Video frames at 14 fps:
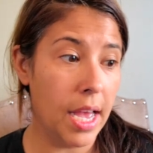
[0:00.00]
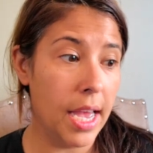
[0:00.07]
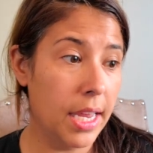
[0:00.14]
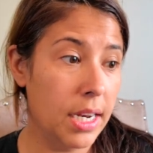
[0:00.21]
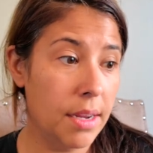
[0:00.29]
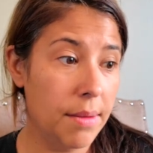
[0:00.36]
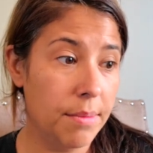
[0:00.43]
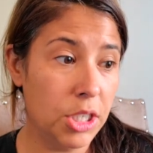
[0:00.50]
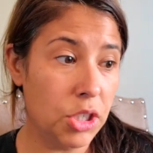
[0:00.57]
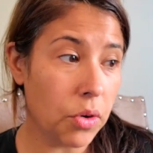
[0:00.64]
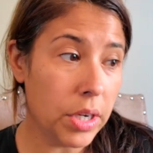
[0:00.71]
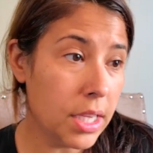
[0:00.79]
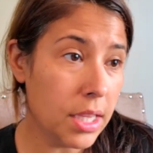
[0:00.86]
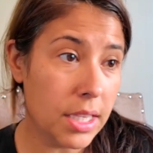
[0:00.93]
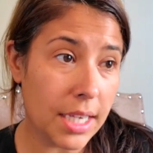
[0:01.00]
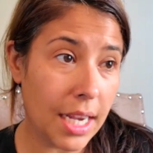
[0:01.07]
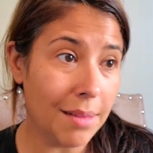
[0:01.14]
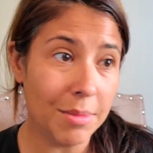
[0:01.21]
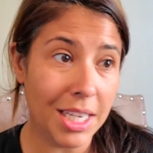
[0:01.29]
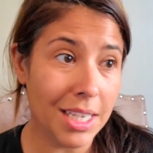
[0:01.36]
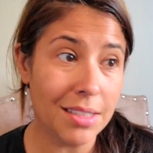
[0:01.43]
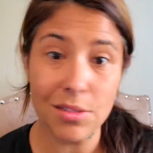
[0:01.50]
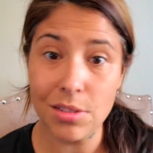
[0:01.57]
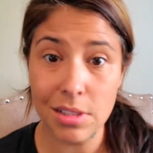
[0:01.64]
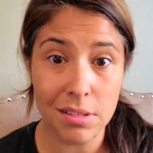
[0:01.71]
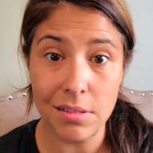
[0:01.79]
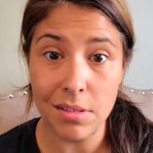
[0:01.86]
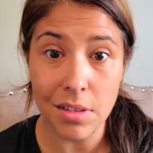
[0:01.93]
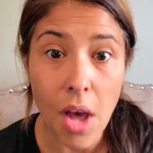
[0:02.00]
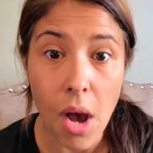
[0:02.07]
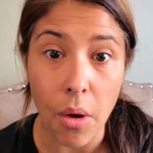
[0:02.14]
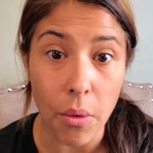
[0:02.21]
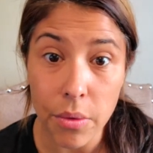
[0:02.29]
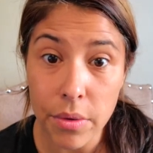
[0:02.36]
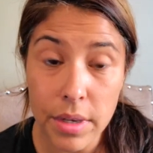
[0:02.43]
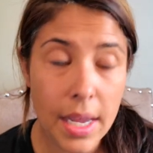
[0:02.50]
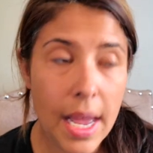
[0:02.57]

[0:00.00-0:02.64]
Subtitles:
And majority of the time, the answer is no.